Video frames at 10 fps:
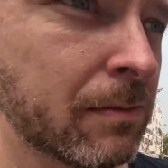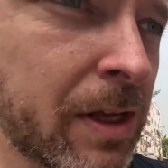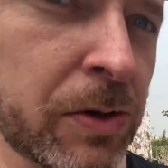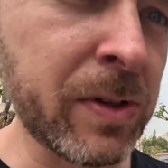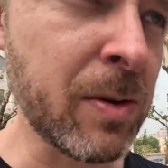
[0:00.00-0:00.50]

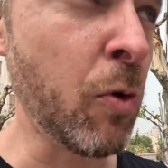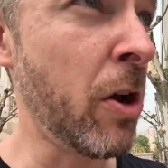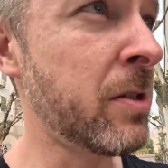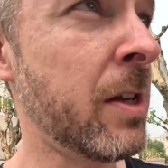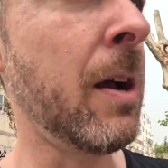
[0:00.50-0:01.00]
we're doing some
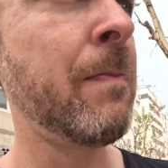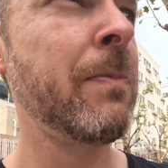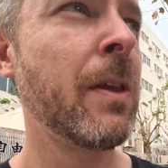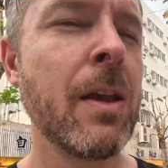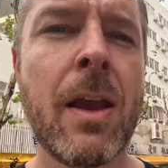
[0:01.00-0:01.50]
works here.
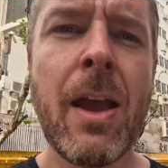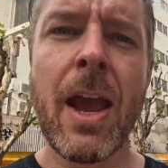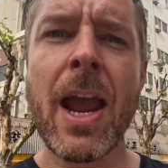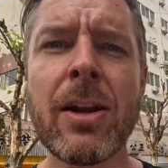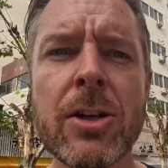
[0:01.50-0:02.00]

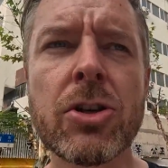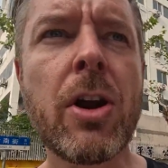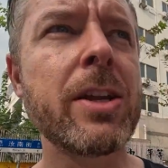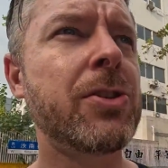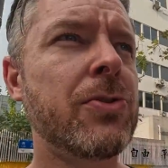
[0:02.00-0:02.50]
And I
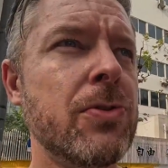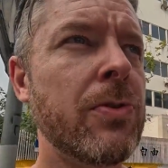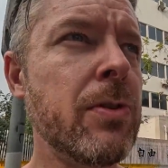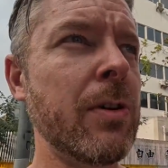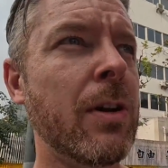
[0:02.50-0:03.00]
tried to
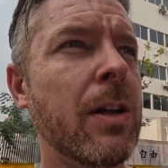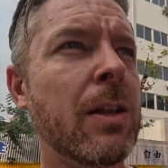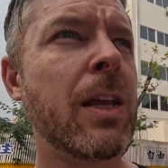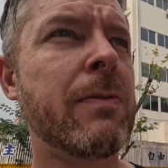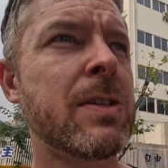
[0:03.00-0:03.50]

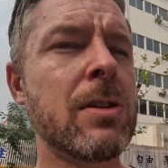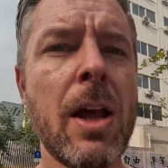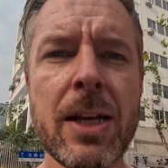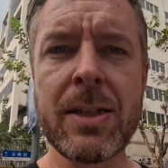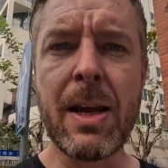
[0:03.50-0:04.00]
leave a
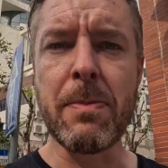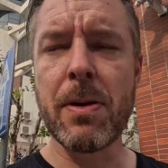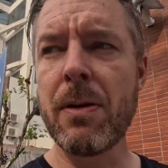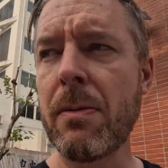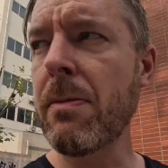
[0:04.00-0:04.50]
slight tip.
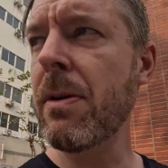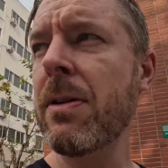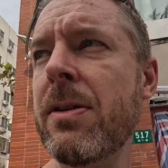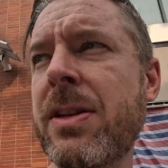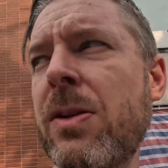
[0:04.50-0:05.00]

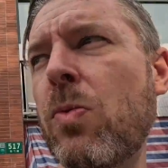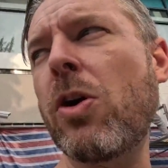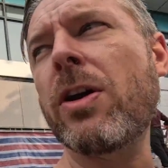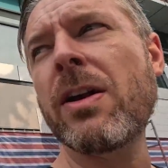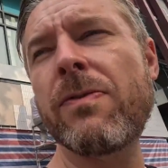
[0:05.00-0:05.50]
Didn't
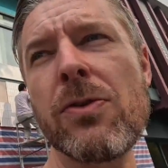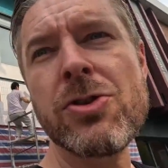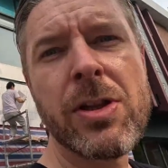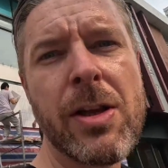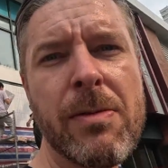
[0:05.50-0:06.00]
work,
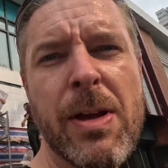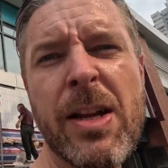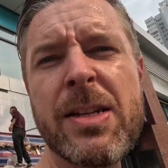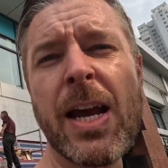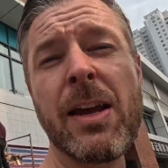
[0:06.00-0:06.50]
unfortunately. They
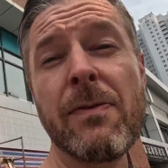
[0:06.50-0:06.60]
didn't take it